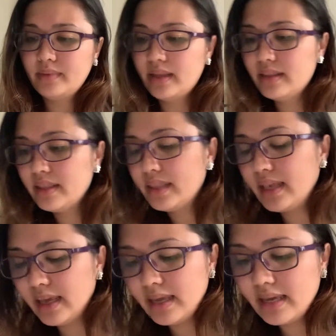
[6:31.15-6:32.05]
And
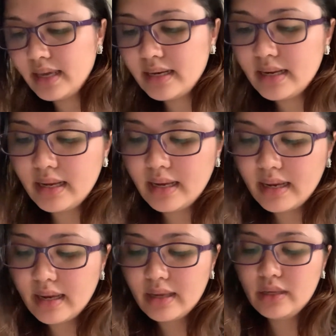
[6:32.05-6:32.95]
then
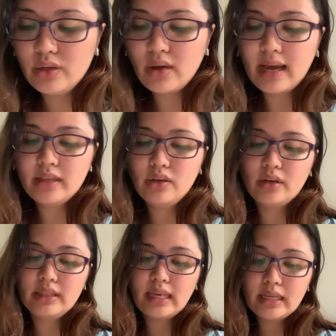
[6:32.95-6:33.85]
you add
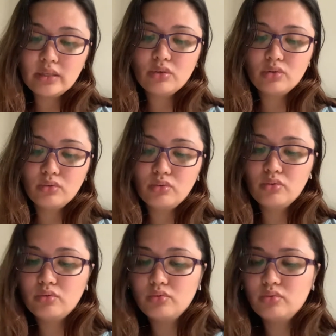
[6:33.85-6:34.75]
your 10
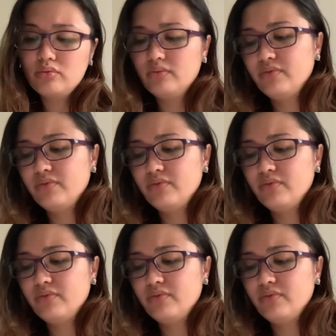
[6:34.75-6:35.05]
to